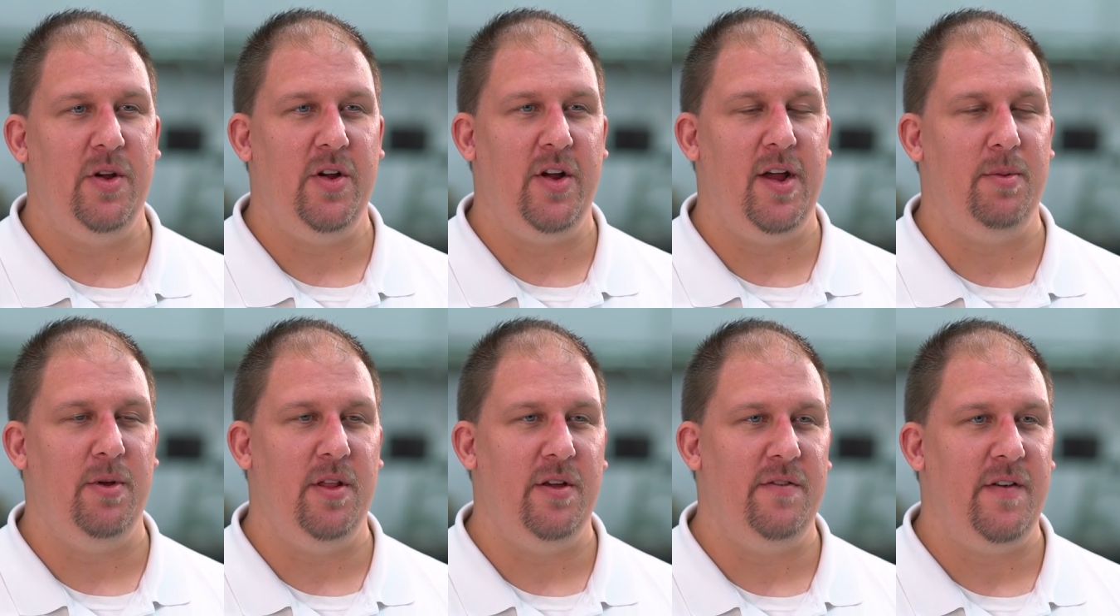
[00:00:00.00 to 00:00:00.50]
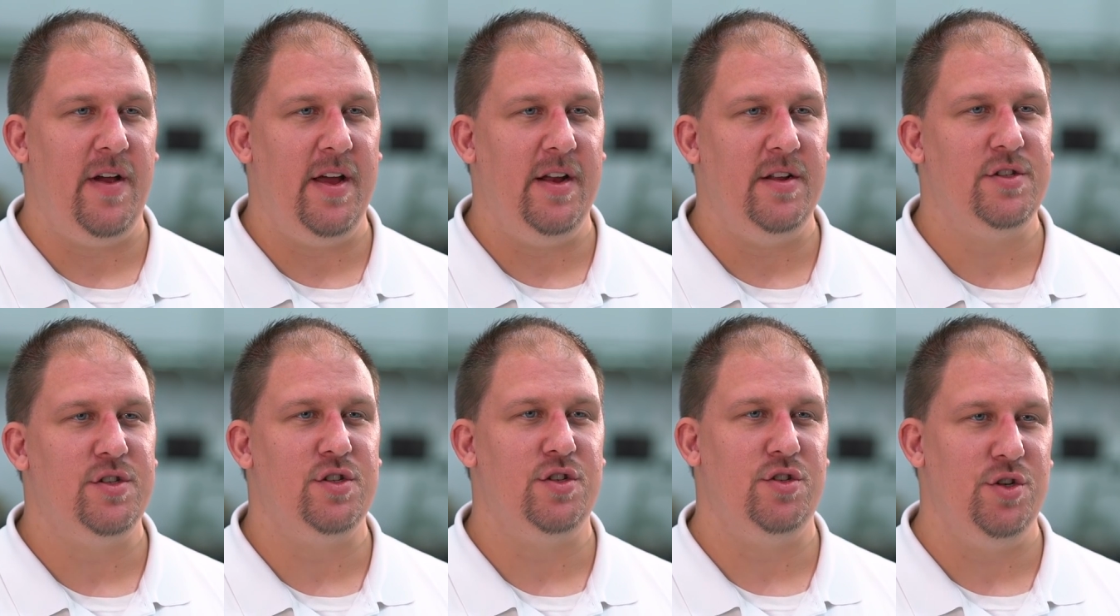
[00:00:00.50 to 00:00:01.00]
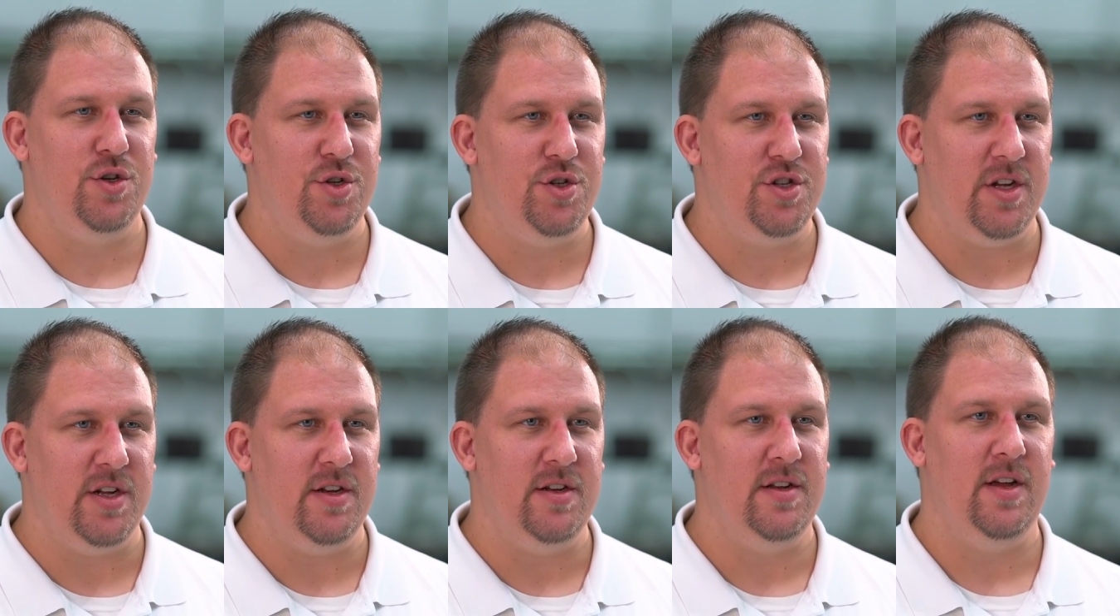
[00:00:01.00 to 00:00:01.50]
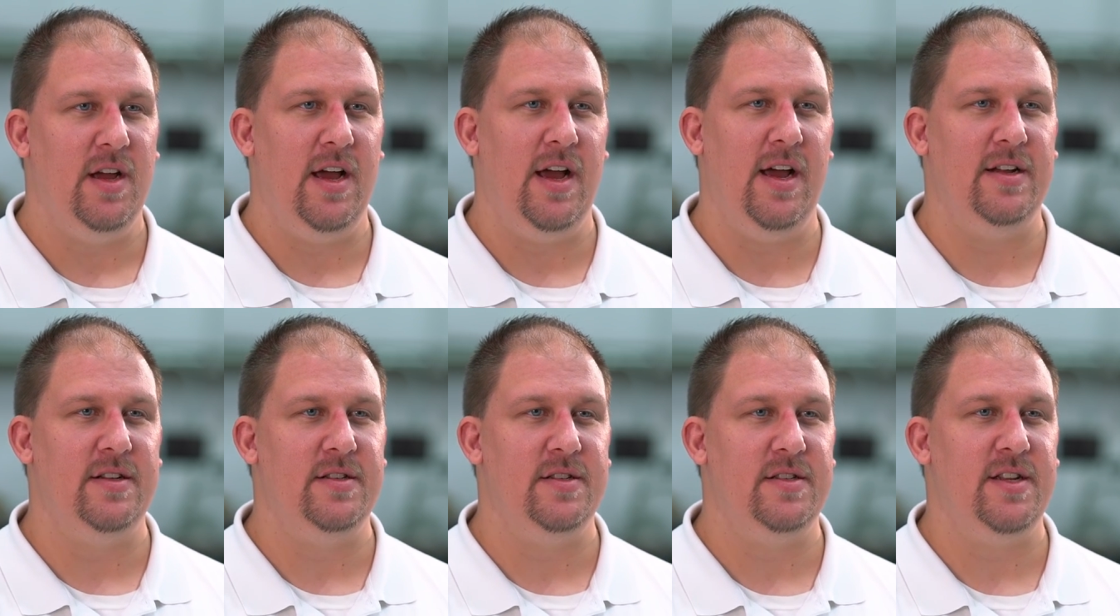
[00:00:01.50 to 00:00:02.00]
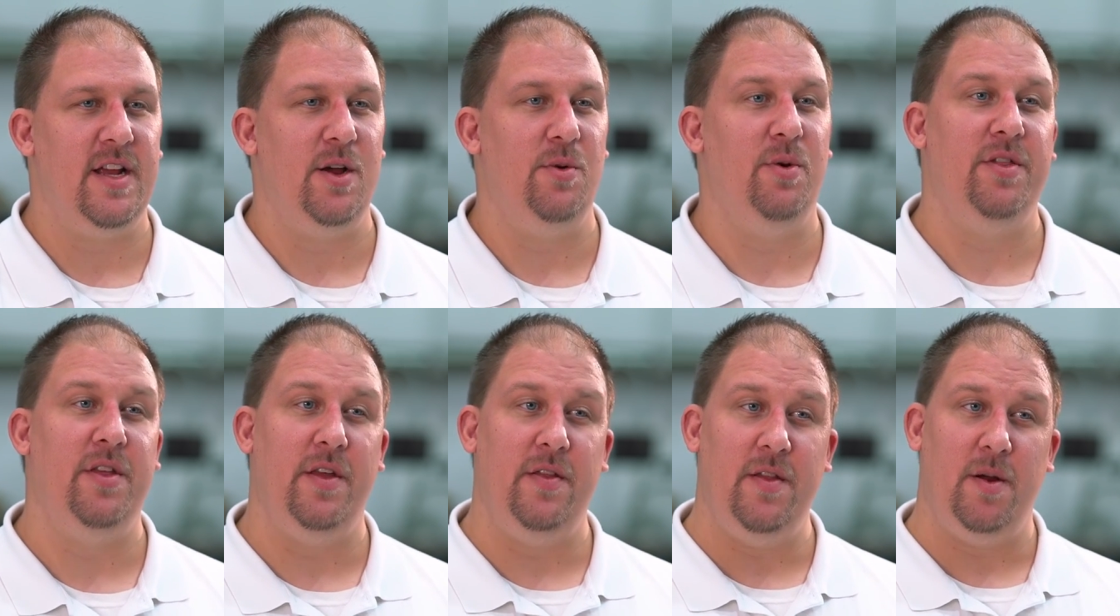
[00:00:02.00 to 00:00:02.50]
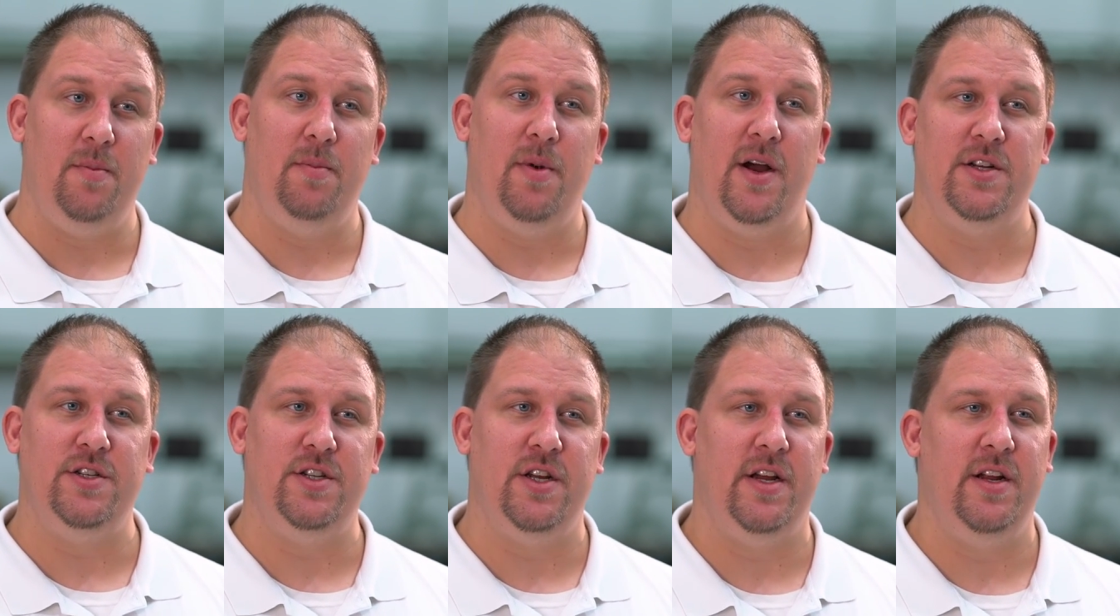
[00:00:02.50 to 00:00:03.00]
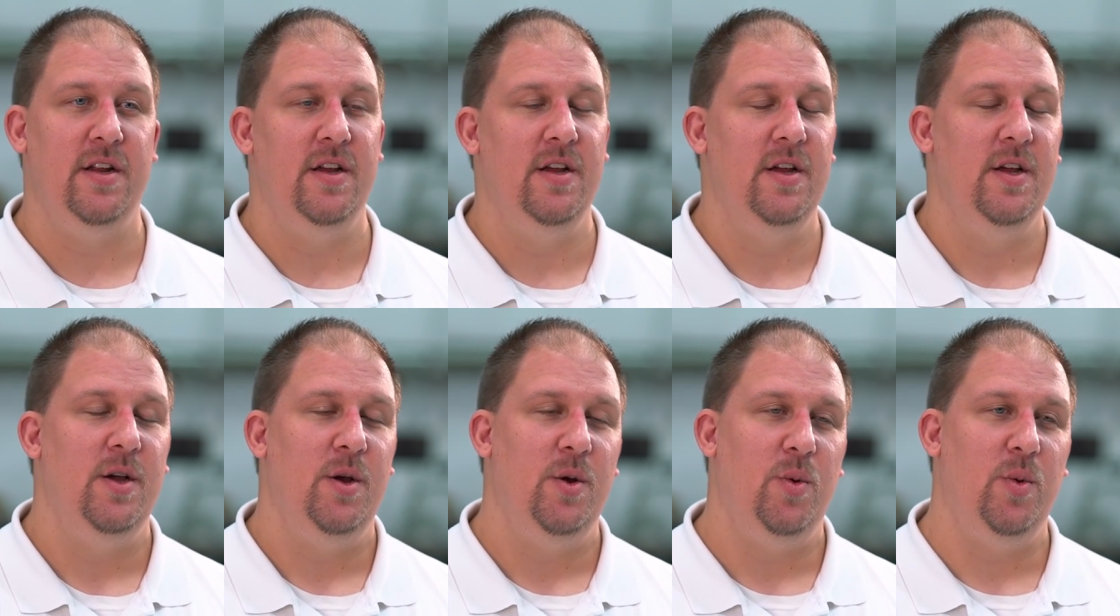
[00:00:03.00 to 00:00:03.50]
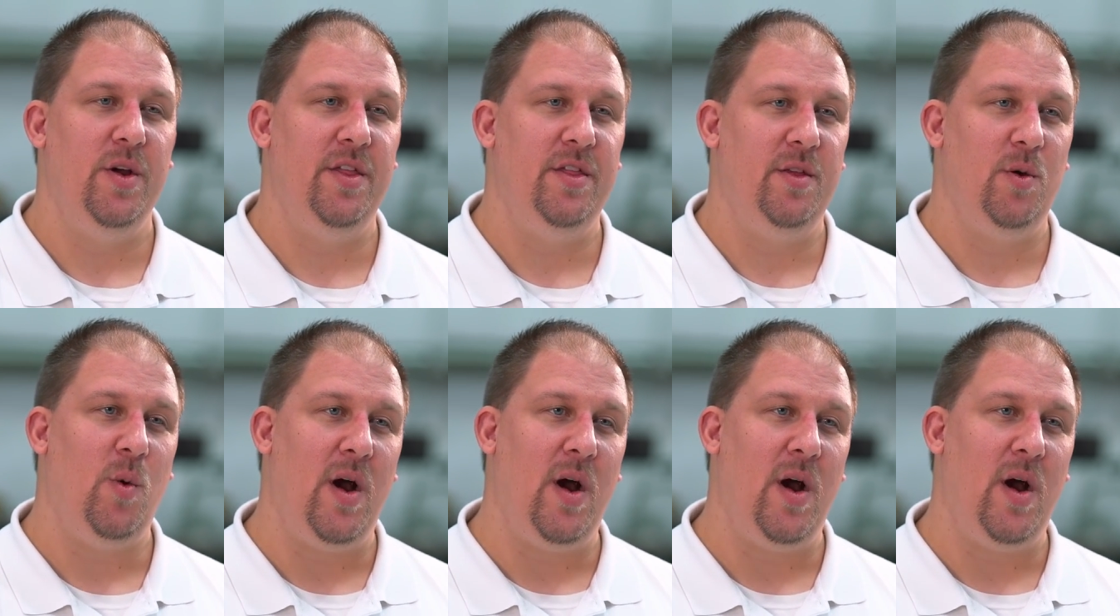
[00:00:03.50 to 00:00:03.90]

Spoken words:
we were able to find a solution to stay within their budget with the